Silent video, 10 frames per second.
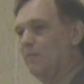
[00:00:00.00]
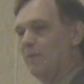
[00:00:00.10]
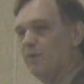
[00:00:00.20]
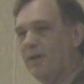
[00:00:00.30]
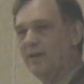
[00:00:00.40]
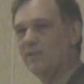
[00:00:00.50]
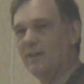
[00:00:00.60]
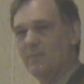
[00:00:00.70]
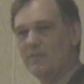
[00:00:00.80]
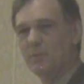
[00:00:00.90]
In my prior
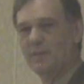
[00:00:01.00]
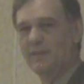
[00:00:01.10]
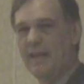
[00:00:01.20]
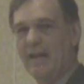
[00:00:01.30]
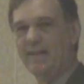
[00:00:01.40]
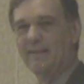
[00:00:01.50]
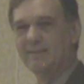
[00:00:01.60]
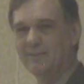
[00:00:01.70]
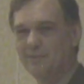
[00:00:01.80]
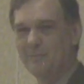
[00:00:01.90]
job, I've been attacked
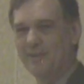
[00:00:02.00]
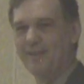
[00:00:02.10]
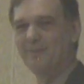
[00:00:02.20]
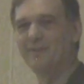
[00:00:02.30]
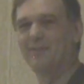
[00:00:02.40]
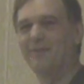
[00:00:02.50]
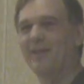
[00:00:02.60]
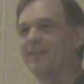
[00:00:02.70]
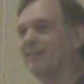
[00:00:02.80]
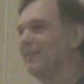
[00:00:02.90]
from the left and the
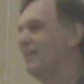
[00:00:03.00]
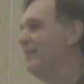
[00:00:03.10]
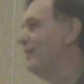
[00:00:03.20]
right.